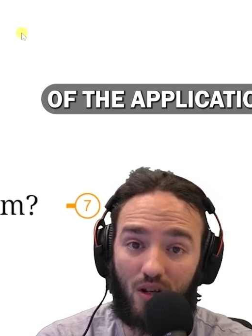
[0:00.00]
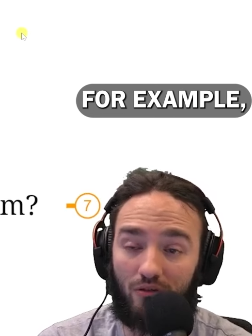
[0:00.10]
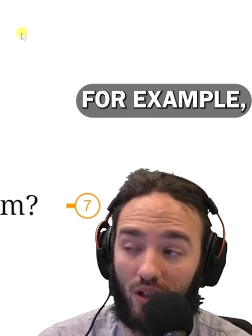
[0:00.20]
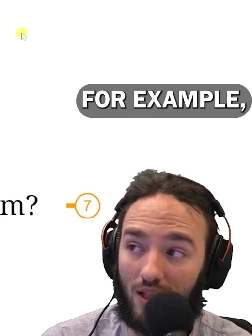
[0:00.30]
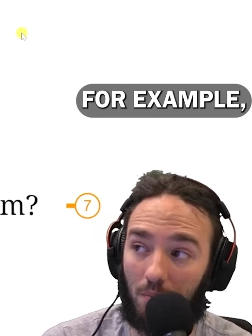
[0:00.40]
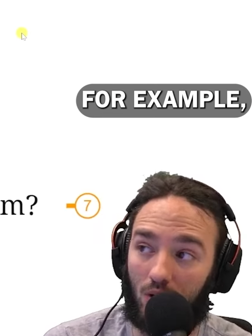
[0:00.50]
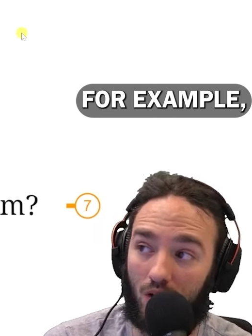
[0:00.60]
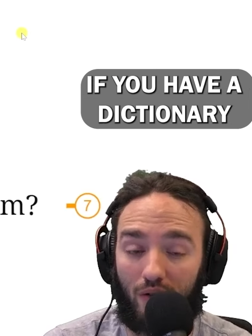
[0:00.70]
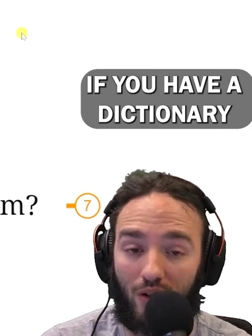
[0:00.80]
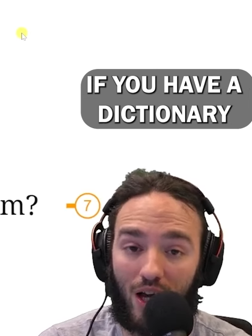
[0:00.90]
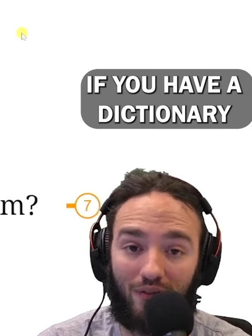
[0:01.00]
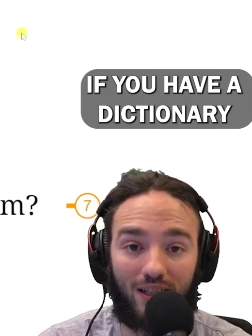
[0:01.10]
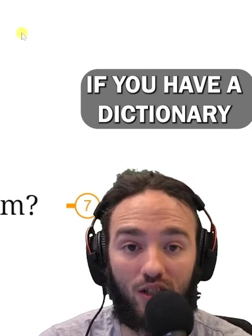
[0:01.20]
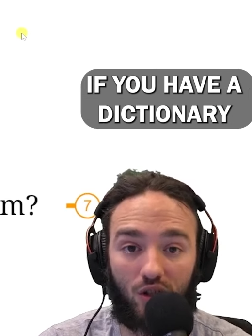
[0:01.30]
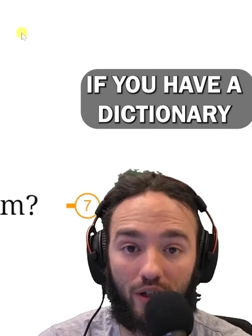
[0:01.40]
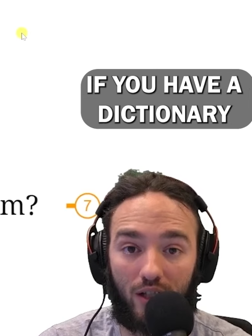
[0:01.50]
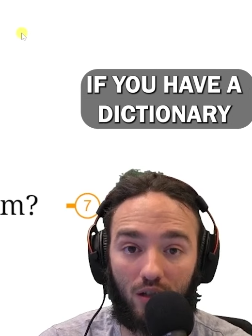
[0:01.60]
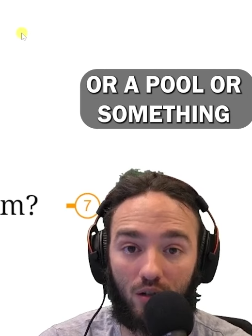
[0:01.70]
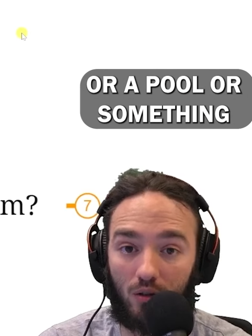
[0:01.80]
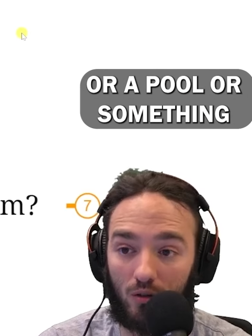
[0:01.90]
for example, if you have a dictionary
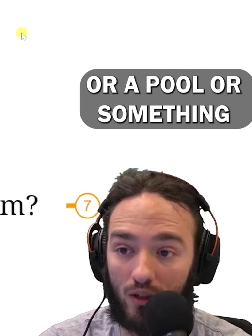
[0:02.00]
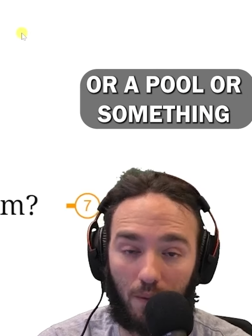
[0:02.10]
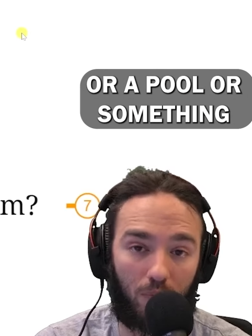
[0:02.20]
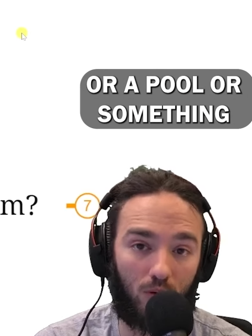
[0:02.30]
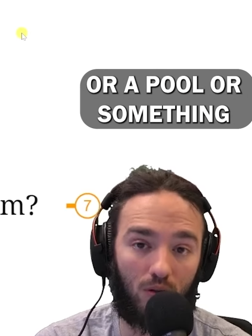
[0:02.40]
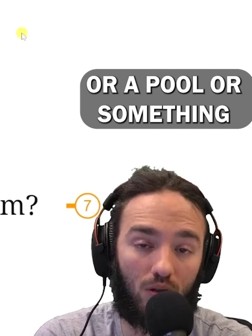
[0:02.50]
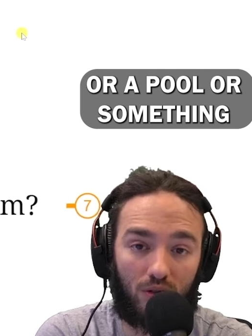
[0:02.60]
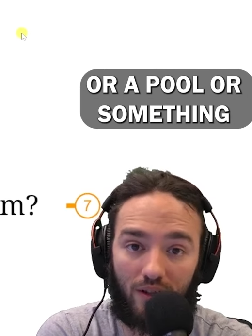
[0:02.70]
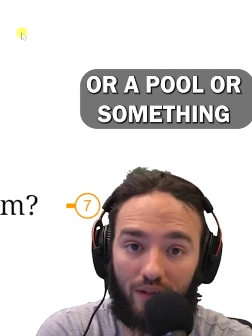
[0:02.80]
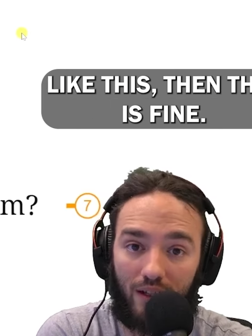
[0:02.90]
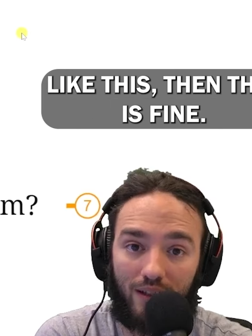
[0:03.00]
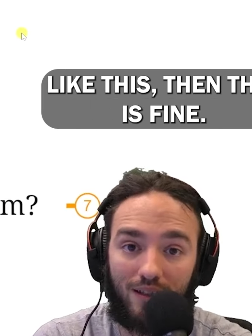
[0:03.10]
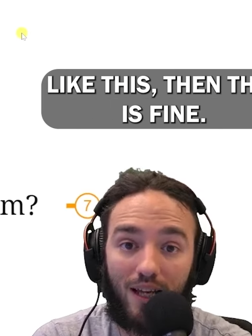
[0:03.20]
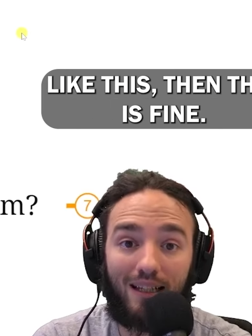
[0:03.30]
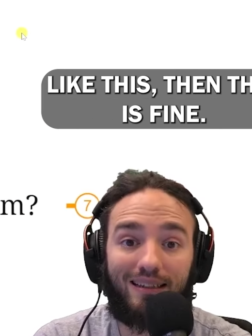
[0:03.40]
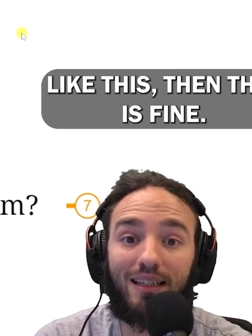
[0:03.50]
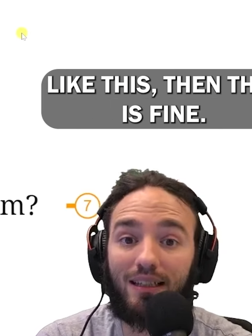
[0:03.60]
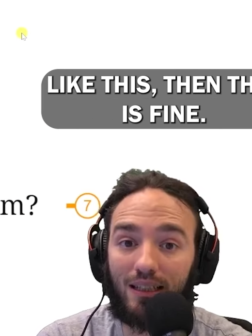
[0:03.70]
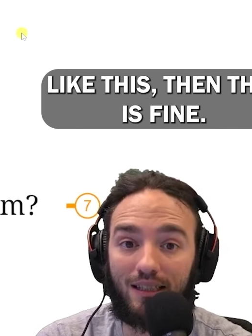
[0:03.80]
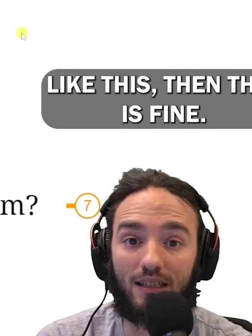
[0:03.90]
or a pool or something like this, then
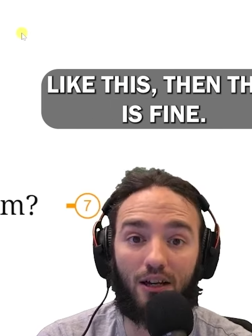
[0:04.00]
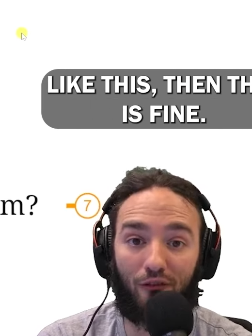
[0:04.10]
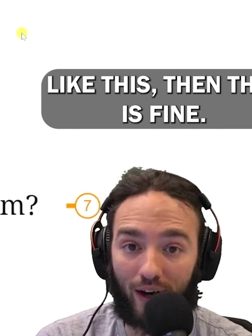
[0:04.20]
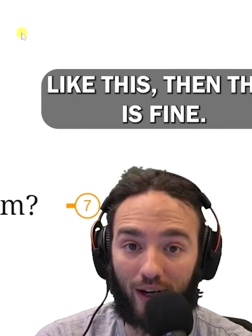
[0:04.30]
that is fine.